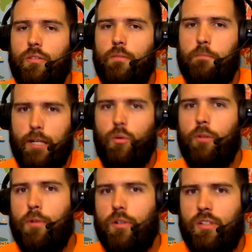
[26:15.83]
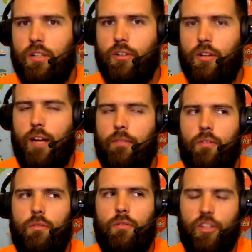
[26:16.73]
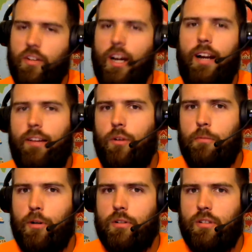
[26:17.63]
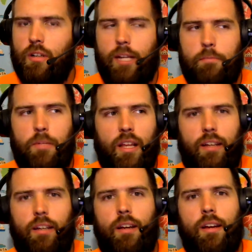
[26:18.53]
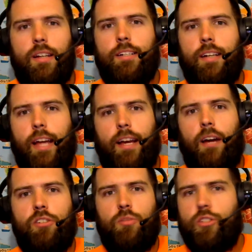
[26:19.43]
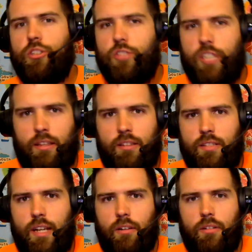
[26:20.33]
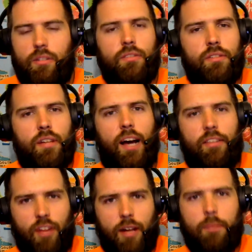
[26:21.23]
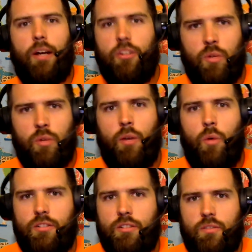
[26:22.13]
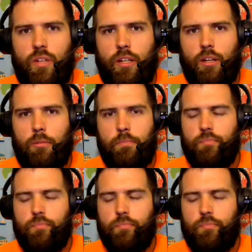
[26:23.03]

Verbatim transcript: Pick one person in your life. You've got to have one person and be like, "Hey, I just want you to check this out. I thought about you when I watched this video."